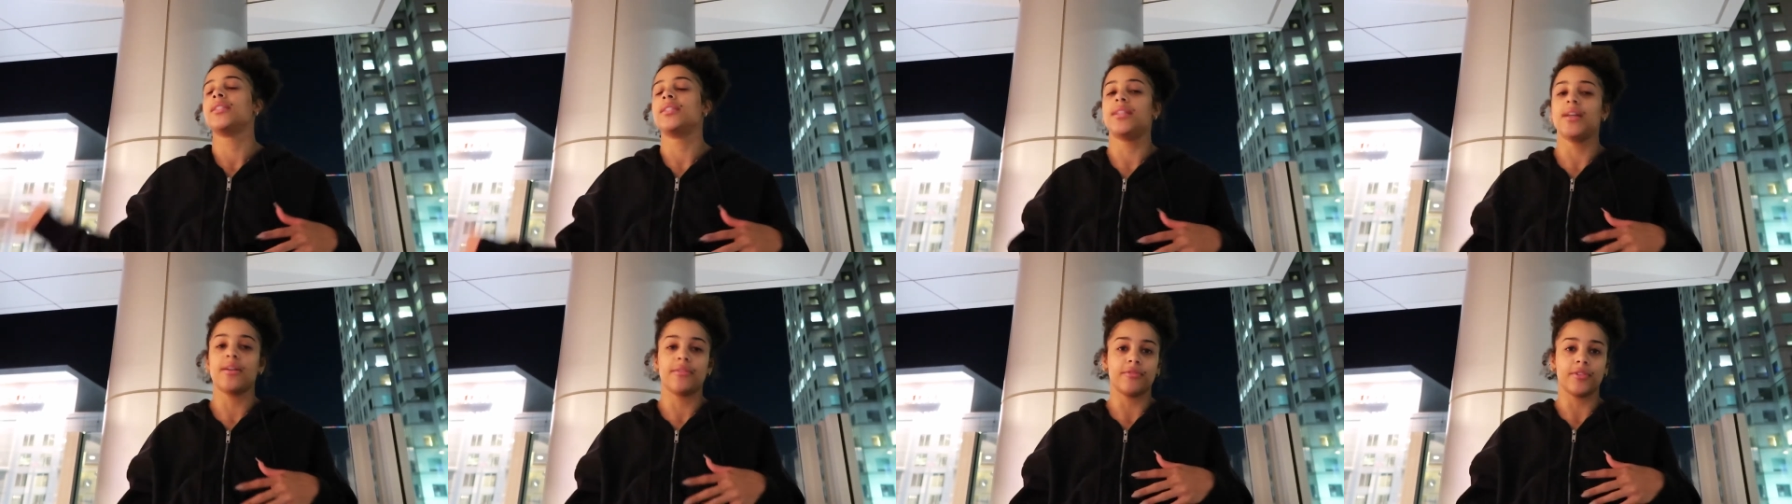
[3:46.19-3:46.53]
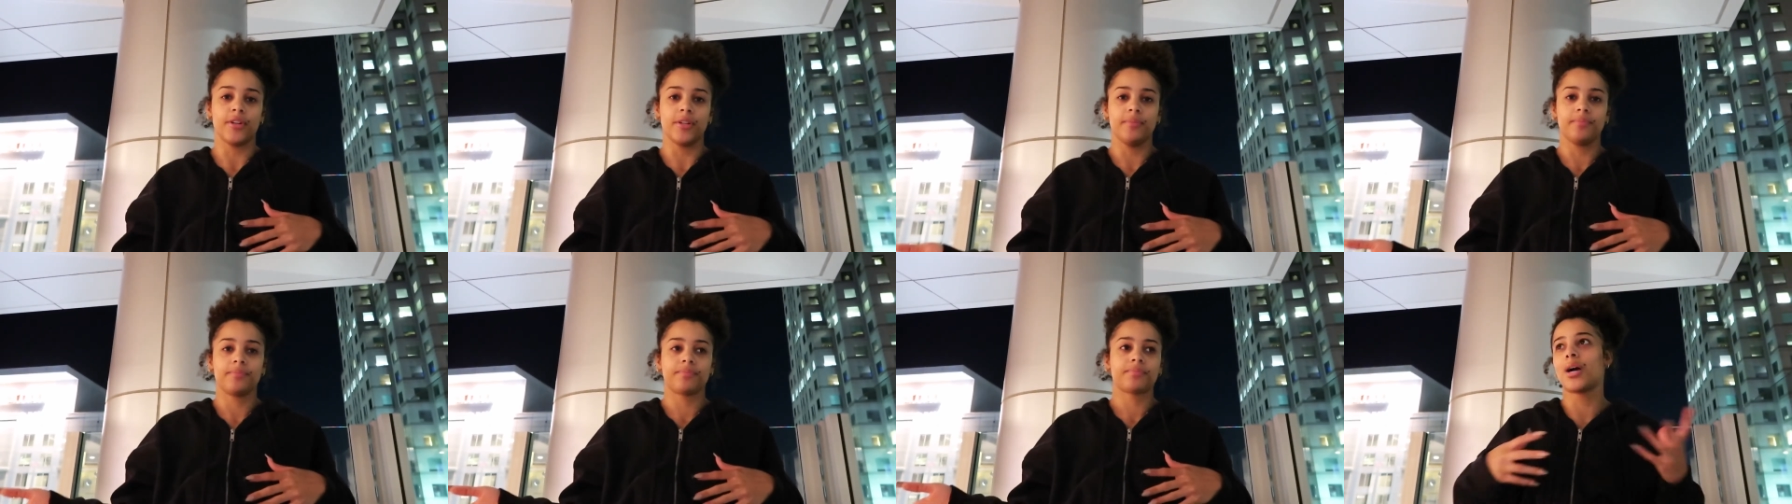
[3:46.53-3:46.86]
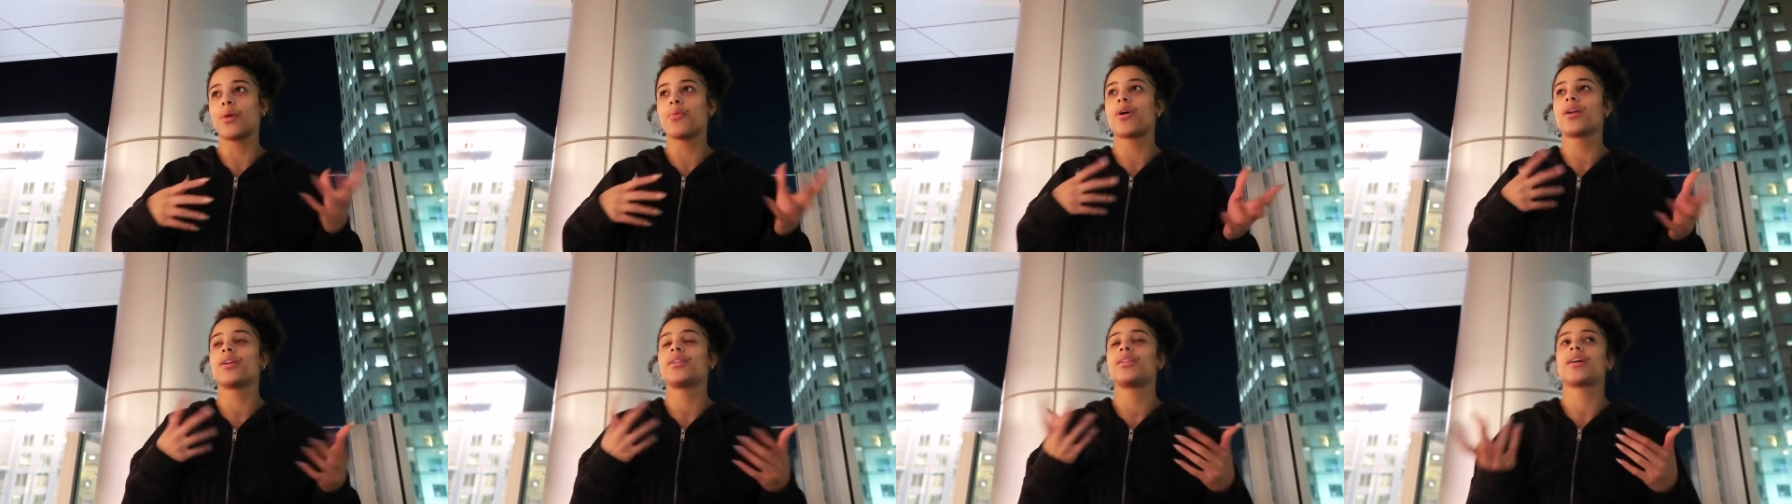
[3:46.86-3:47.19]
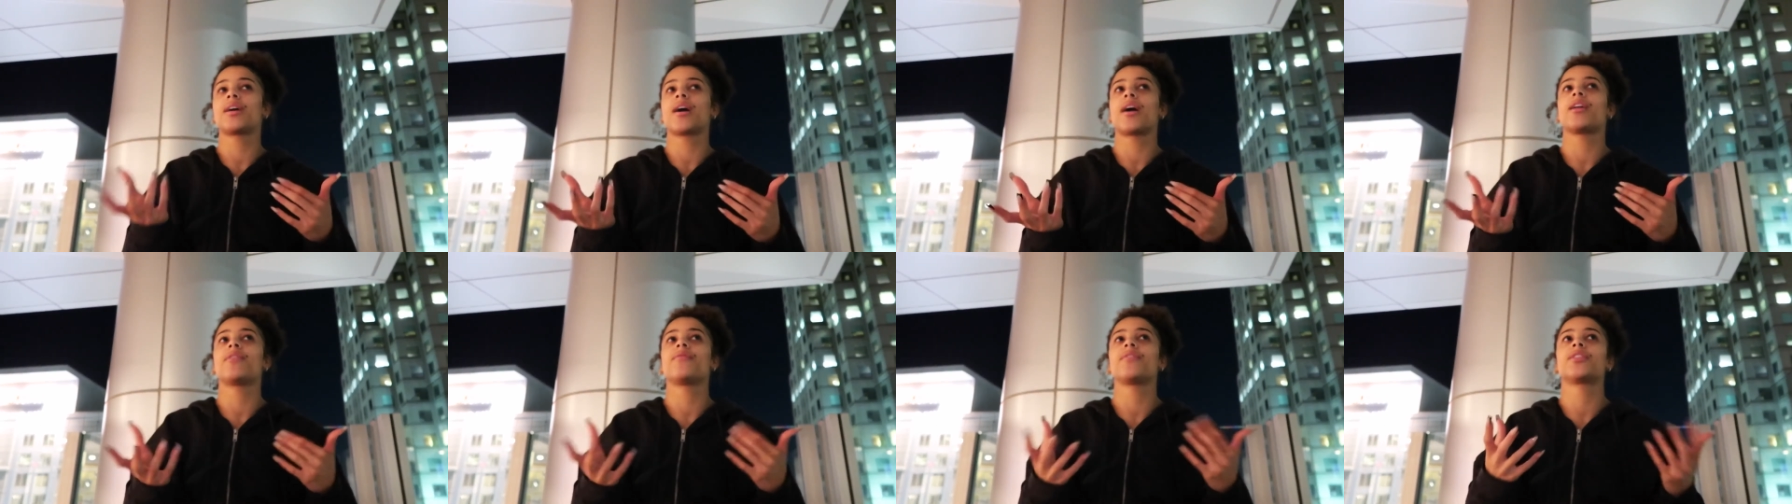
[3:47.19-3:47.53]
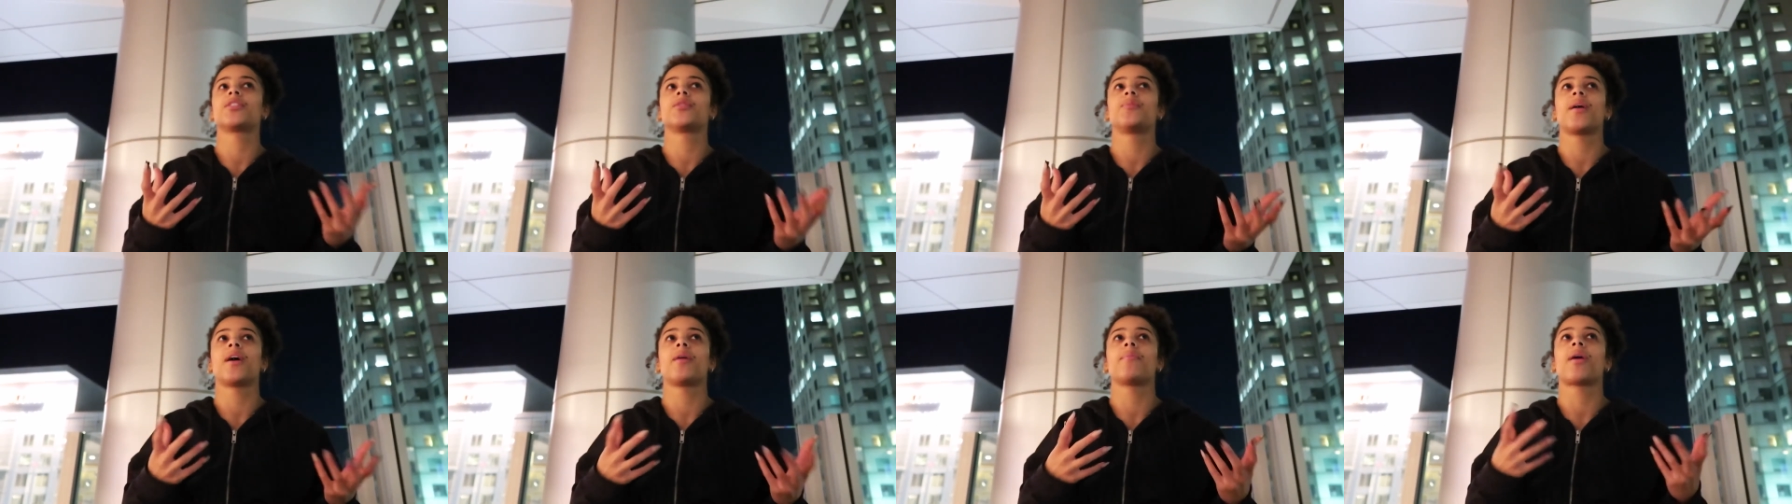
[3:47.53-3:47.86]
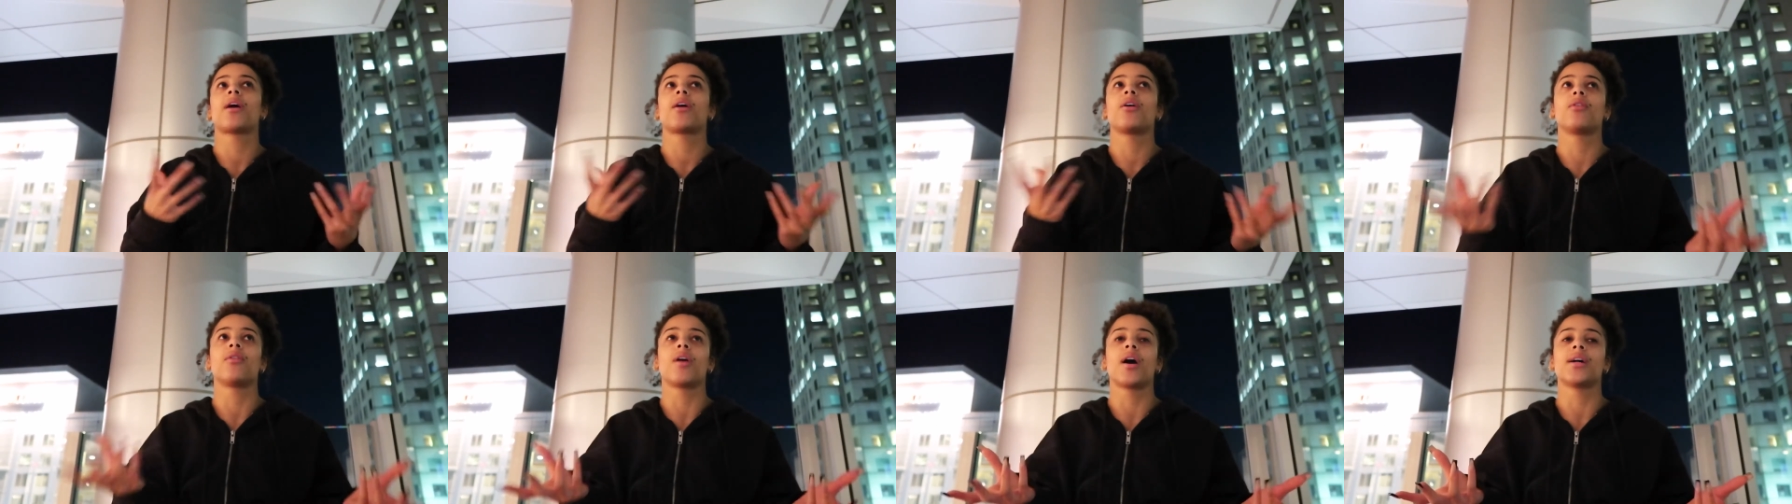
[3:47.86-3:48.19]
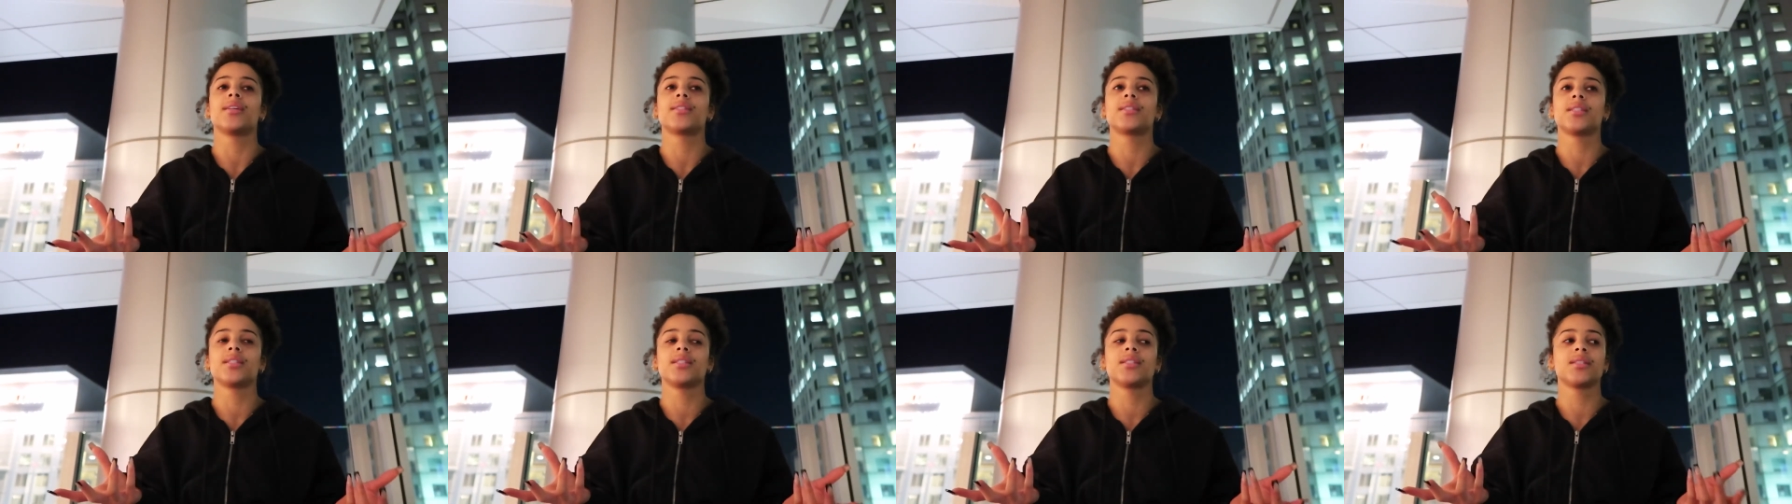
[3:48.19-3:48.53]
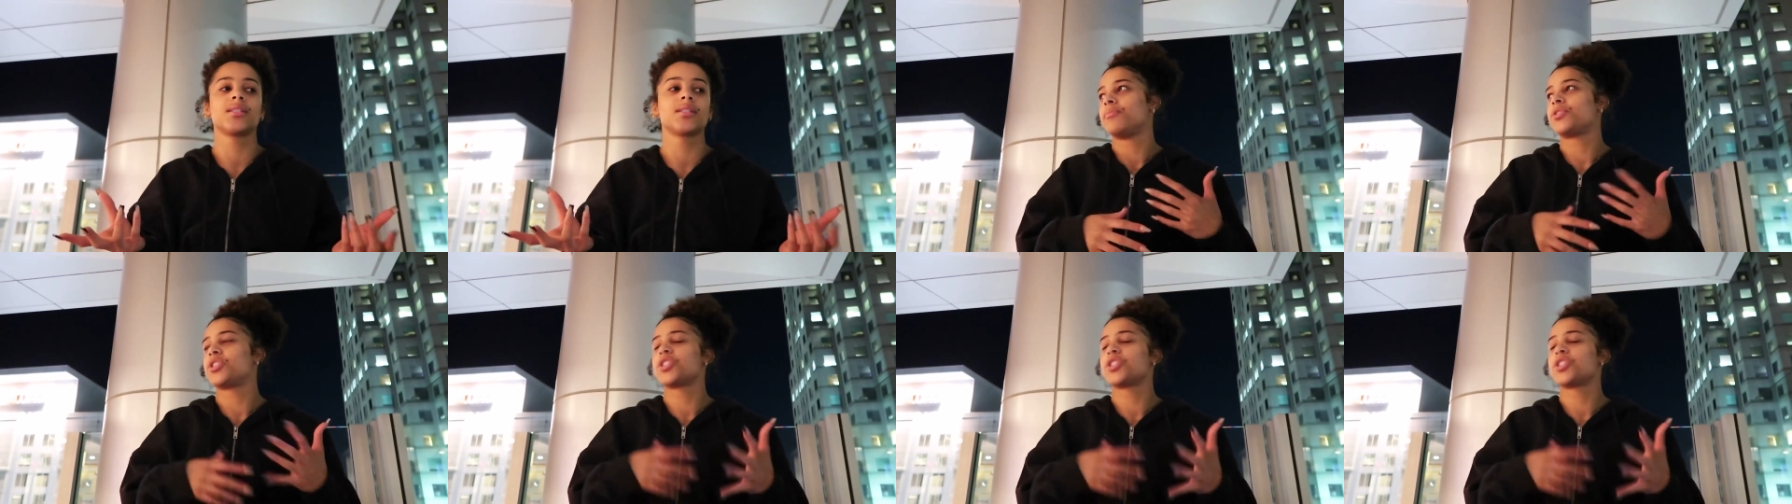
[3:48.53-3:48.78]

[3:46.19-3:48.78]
different. I wanted to kind of expand my horizons,